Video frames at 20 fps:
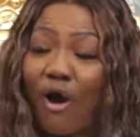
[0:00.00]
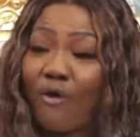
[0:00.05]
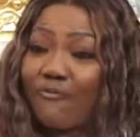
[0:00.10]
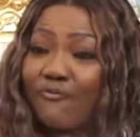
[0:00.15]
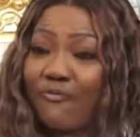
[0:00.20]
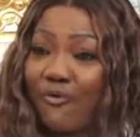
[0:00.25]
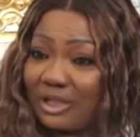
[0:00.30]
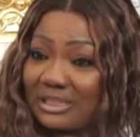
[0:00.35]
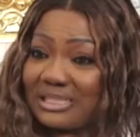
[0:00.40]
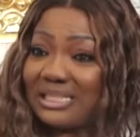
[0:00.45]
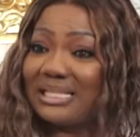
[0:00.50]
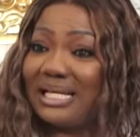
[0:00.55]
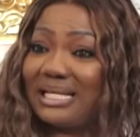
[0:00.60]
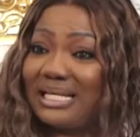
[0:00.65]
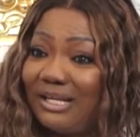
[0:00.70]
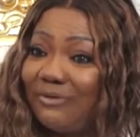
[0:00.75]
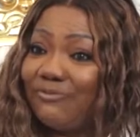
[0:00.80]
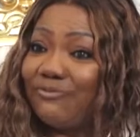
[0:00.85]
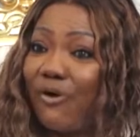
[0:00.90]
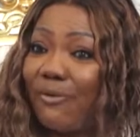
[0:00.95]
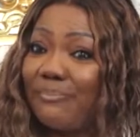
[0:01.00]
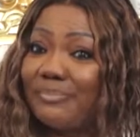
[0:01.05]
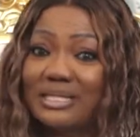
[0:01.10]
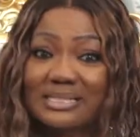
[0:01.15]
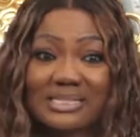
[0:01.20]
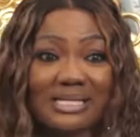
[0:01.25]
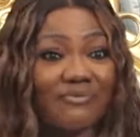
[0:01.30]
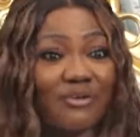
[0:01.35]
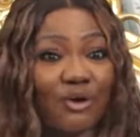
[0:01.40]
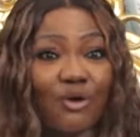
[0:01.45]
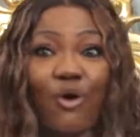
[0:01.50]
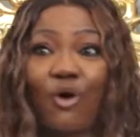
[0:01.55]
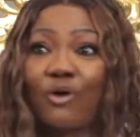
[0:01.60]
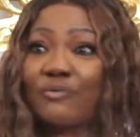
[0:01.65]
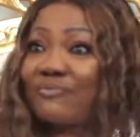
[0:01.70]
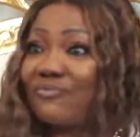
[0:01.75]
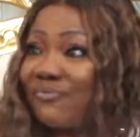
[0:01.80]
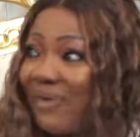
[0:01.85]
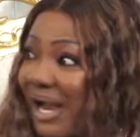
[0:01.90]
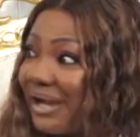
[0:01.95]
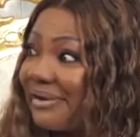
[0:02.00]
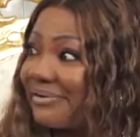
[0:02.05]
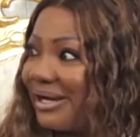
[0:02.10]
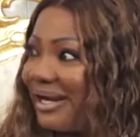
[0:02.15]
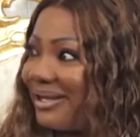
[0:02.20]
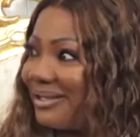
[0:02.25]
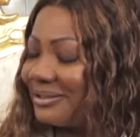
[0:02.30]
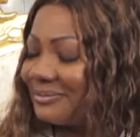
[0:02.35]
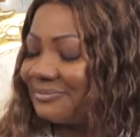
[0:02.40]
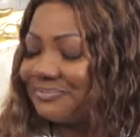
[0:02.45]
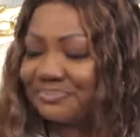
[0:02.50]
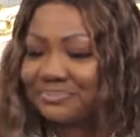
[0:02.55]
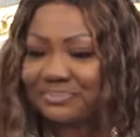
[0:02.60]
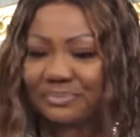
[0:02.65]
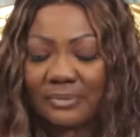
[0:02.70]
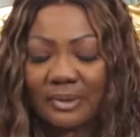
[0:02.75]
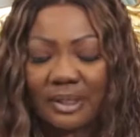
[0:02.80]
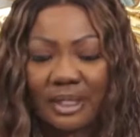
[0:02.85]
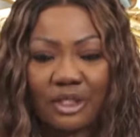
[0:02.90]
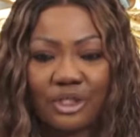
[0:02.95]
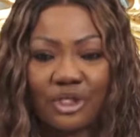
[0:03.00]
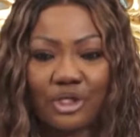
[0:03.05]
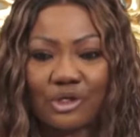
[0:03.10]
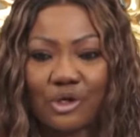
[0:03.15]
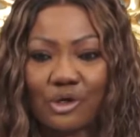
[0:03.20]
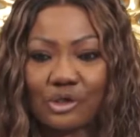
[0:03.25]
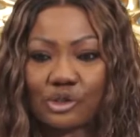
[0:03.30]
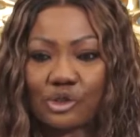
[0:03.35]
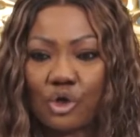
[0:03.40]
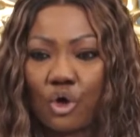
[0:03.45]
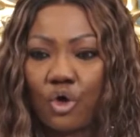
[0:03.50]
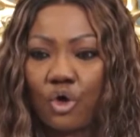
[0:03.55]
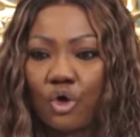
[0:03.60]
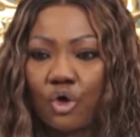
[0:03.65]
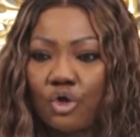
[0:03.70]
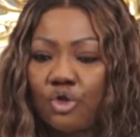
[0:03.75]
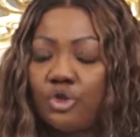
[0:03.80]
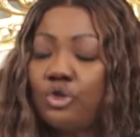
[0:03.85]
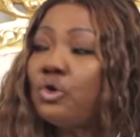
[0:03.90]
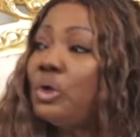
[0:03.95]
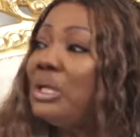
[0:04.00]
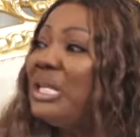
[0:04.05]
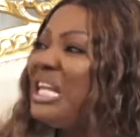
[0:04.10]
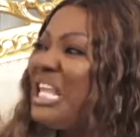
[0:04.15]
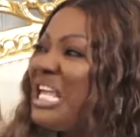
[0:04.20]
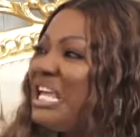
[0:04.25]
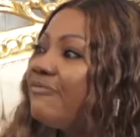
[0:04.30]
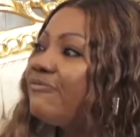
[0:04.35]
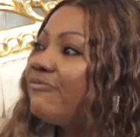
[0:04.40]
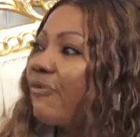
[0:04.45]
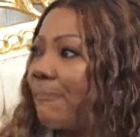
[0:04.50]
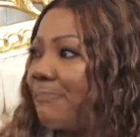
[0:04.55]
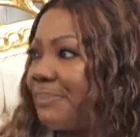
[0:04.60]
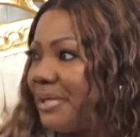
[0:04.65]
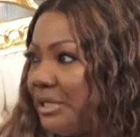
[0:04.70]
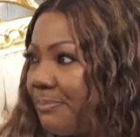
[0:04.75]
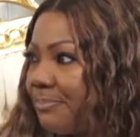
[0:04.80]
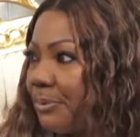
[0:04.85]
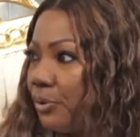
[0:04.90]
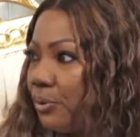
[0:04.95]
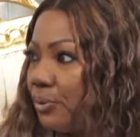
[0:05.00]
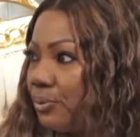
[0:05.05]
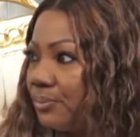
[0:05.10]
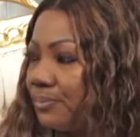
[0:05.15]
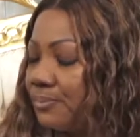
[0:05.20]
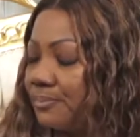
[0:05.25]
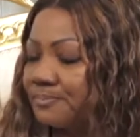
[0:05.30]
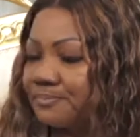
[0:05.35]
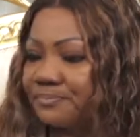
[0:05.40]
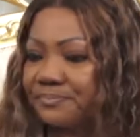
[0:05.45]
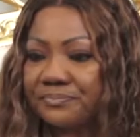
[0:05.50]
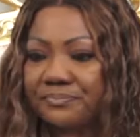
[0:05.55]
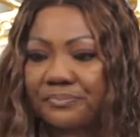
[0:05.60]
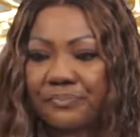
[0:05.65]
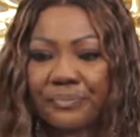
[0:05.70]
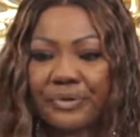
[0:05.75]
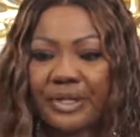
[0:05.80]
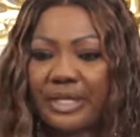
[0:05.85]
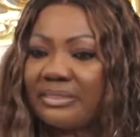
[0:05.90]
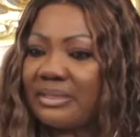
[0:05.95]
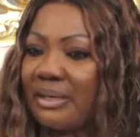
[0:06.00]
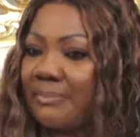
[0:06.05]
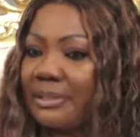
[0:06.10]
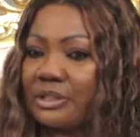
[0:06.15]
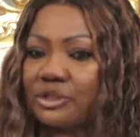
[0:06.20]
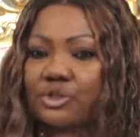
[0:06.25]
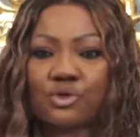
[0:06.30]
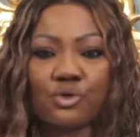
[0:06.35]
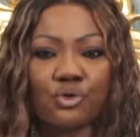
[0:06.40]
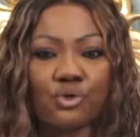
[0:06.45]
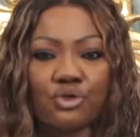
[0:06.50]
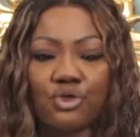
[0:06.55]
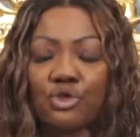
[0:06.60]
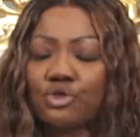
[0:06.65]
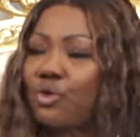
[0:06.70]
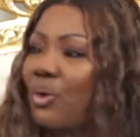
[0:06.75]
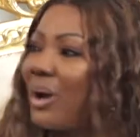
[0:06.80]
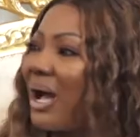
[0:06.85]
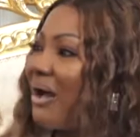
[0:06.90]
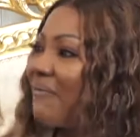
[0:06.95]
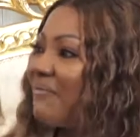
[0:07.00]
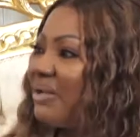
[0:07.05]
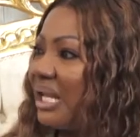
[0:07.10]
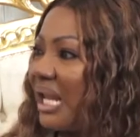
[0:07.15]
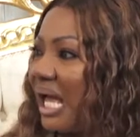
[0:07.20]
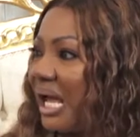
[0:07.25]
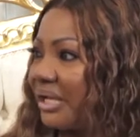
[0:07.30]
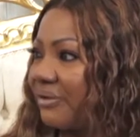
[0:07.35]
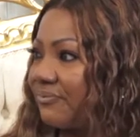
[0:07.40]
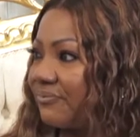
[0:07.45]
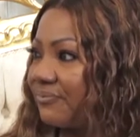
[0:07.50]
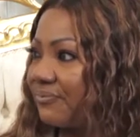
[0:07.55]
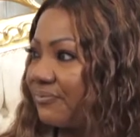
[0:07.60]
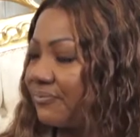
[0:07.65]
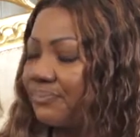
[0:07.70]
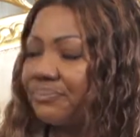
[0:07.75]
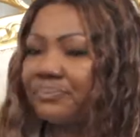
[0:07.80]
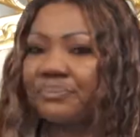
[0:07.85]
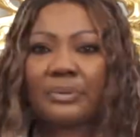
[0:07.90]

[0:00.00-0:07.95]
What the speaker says: unfortunately for me, it's even gone viral. You know, so you live for people. Mm-hmm. Number two, you don't have a life.